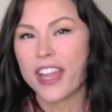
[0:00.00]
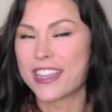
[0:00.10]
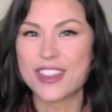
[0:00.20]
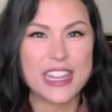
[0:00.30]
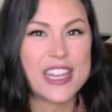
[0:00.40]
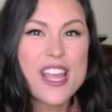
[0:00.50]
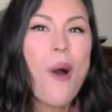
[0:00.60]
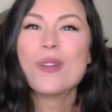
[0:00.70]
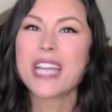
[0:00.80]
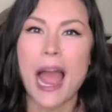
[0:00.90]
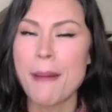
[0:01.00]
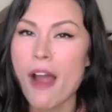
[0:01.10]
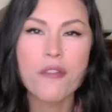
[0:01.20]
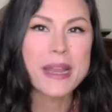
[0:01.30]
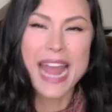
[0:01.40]
like the whole time,
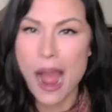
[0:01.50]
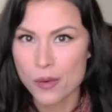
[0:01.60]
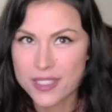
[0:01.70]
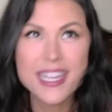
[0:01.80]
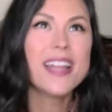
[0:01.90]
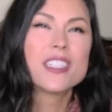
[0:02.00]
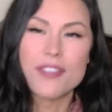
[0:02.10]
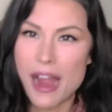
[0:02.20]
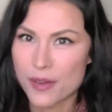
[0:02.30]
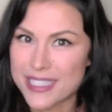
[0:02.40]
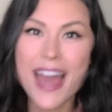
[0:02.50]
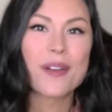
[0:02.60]
however many hours, tens of hours, I